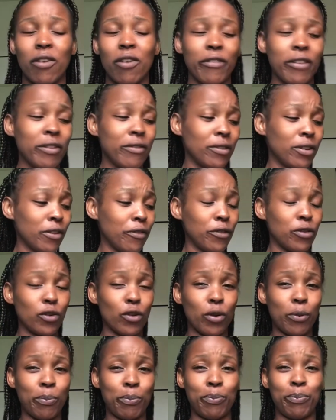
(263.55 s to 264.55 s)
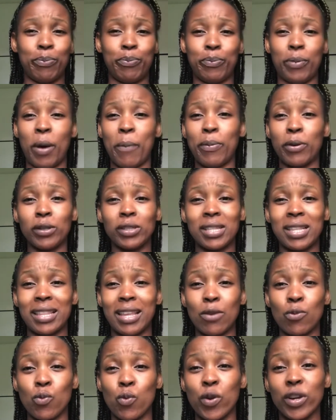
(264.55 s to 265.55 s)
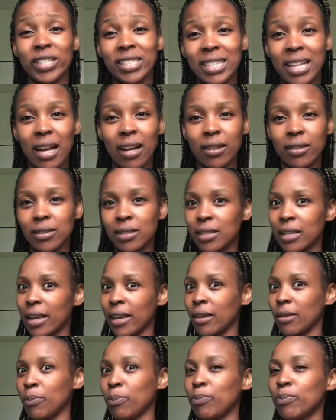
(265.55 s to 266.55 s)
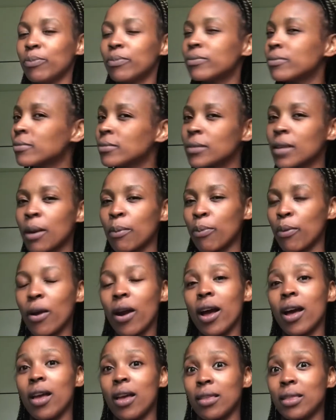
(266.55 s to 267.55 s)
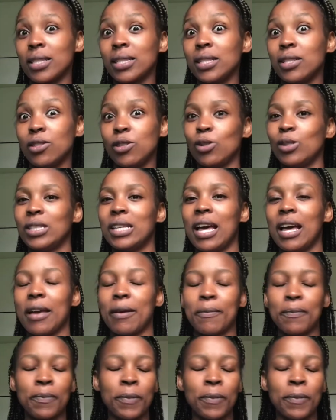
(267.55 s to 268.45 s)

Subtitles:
Even if you're a person that works out, like, bruh, this is your time.